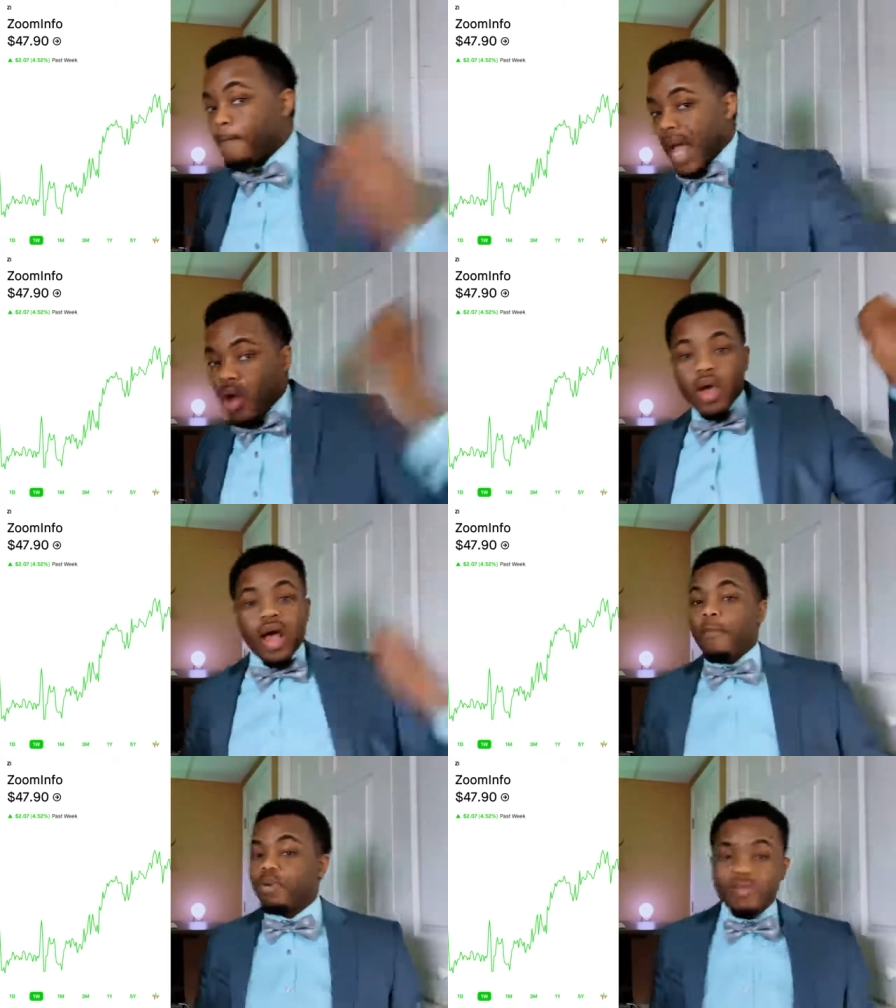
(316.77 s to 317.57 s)
bow,
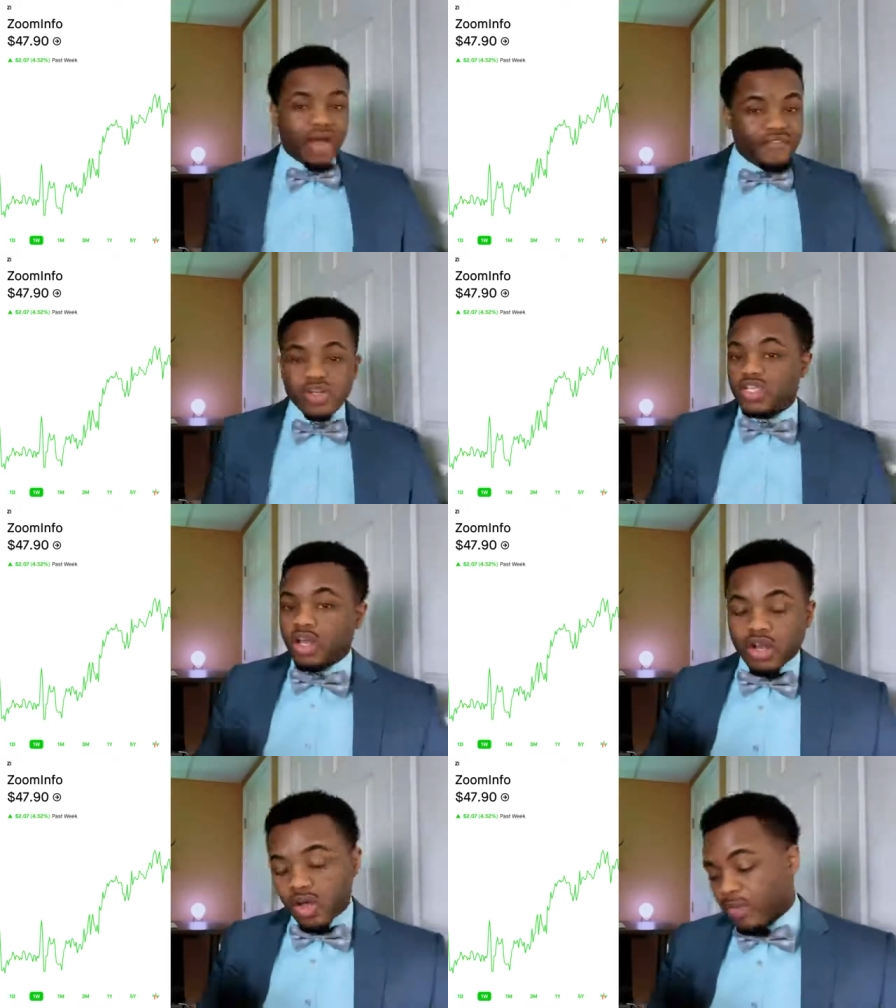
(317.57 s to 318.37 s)
I'm putting my first
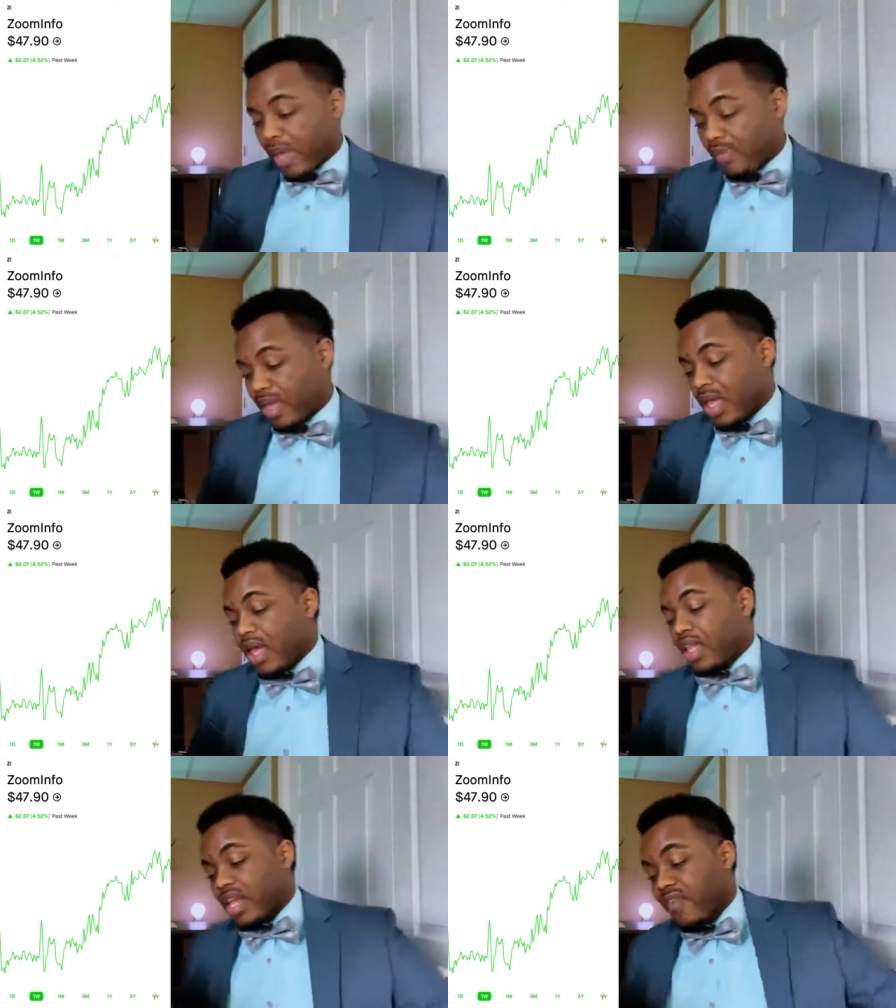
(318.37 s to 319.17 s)
100 on it, baby.
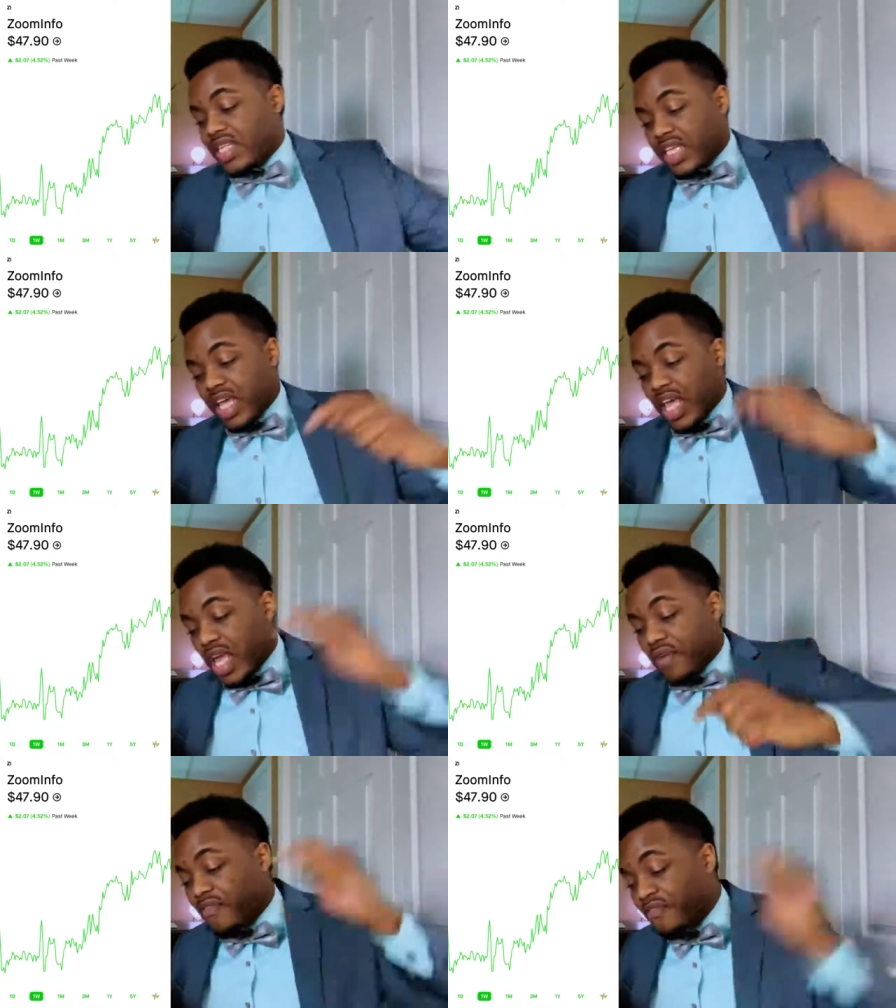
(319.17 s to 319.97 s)
And then if I see it
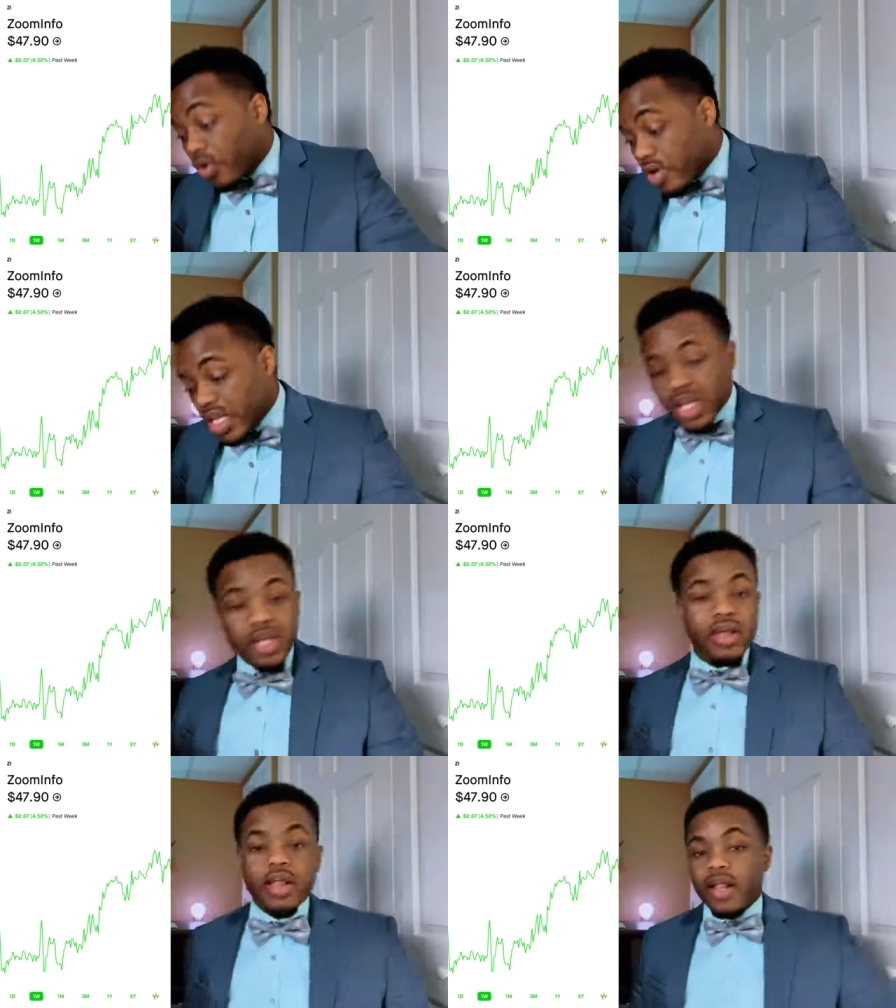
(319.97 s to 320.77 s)
hit 40,
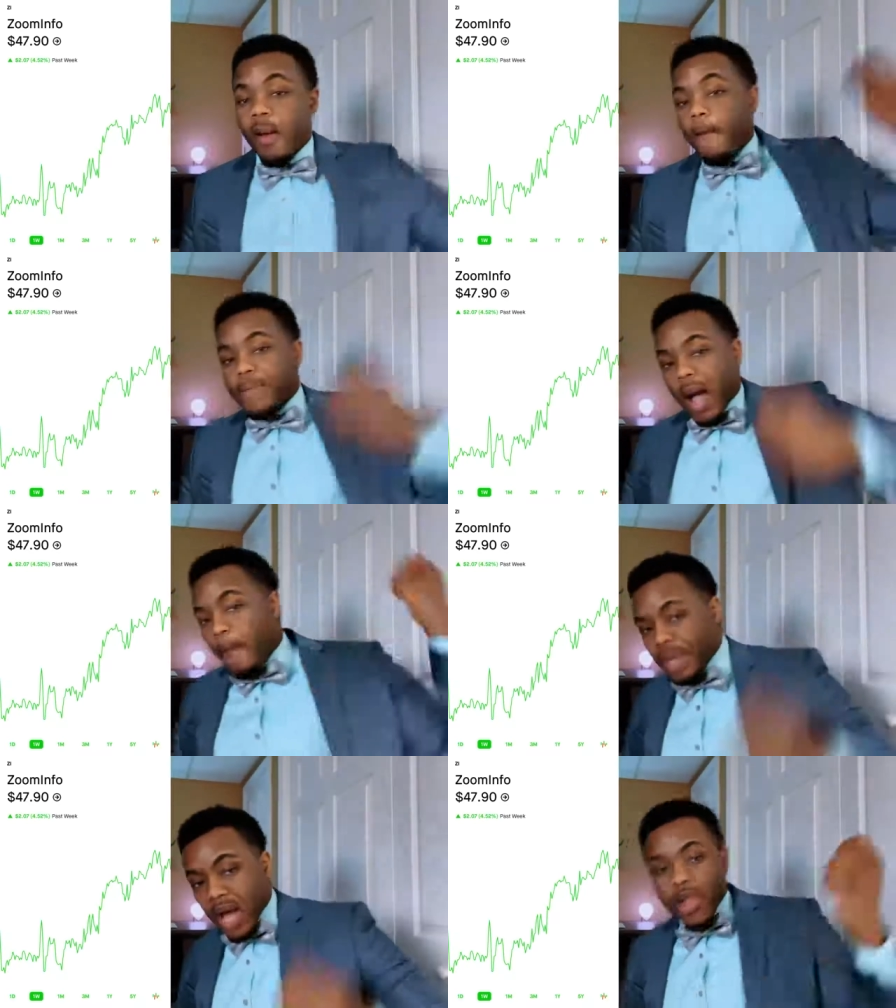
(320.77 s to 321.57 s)
bow,
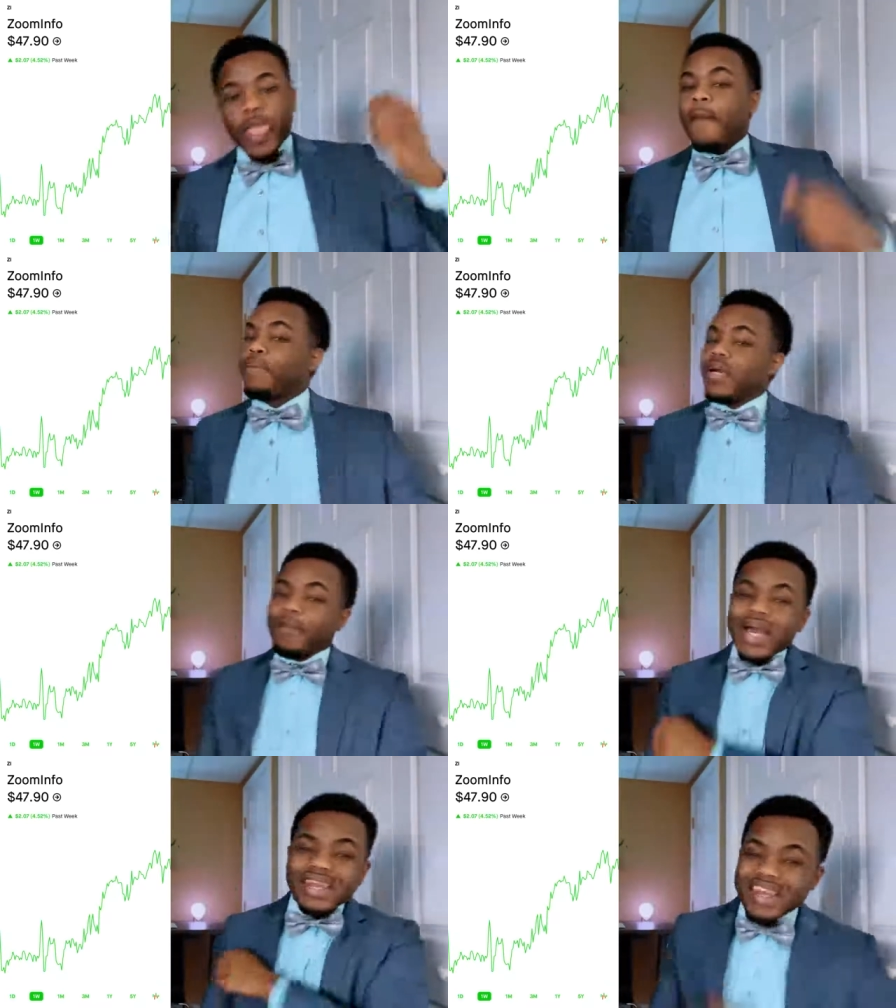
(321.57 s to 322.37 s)
bow, I'm putting
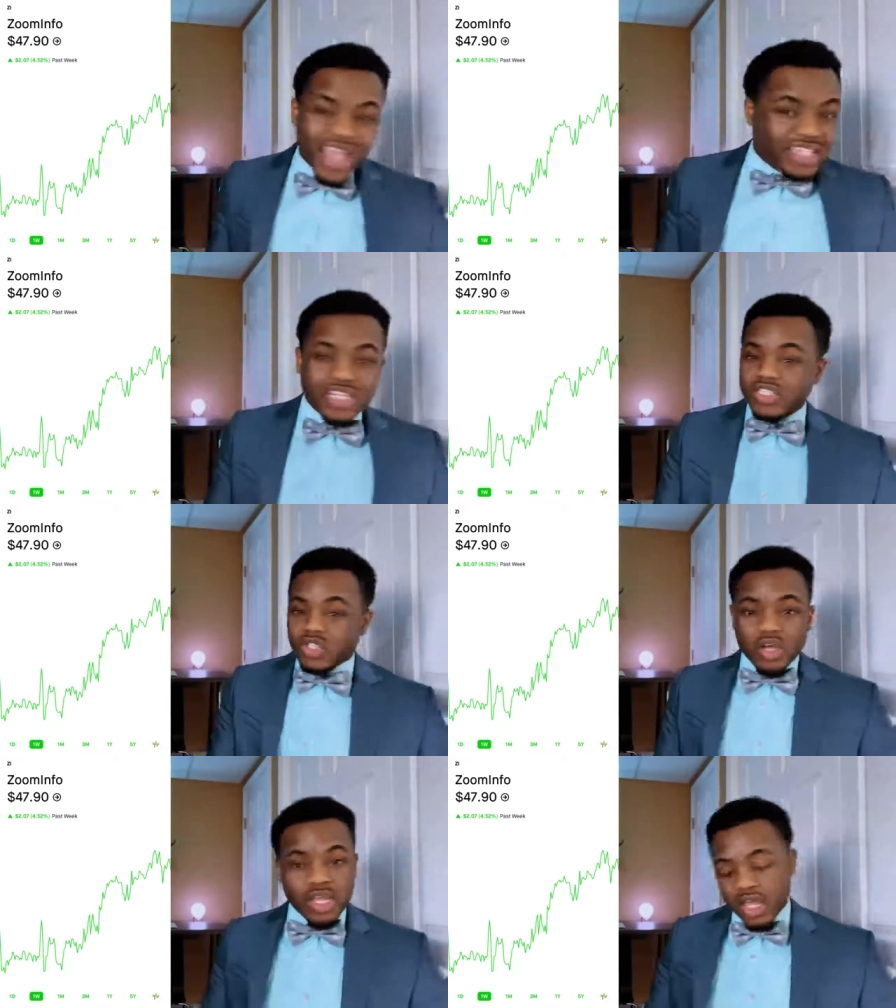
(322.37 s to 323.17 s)
my next 100
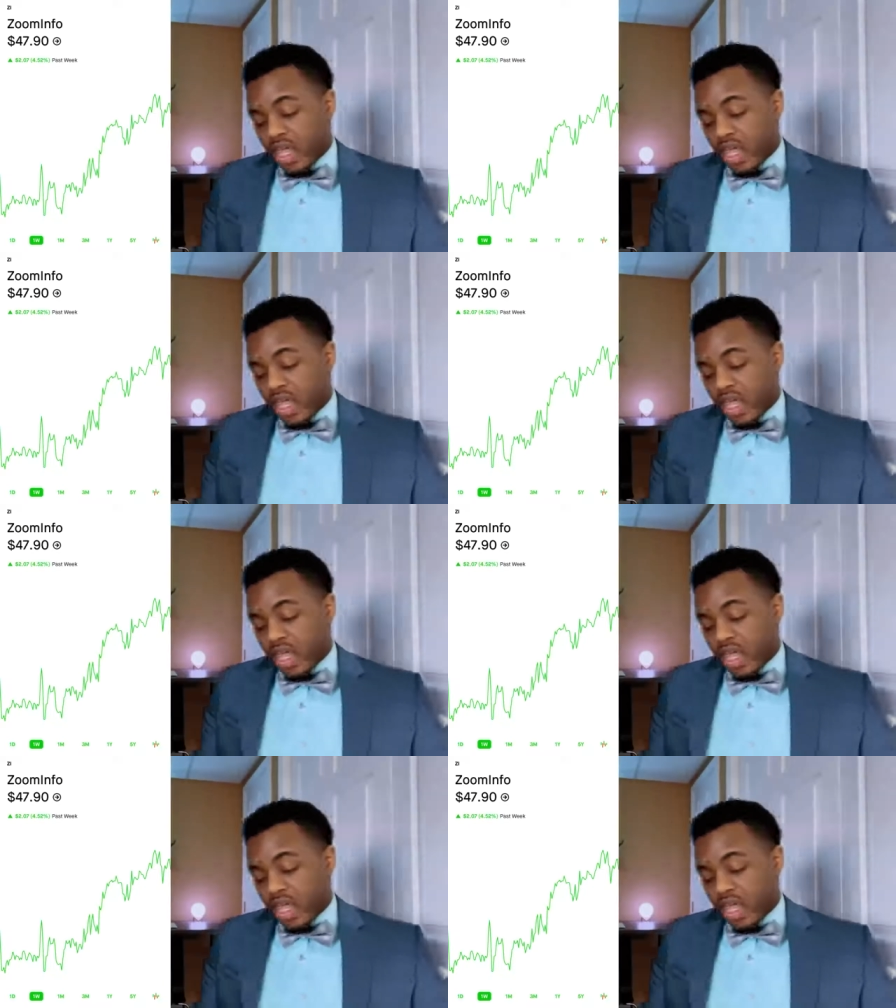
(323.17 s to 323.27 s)
on it.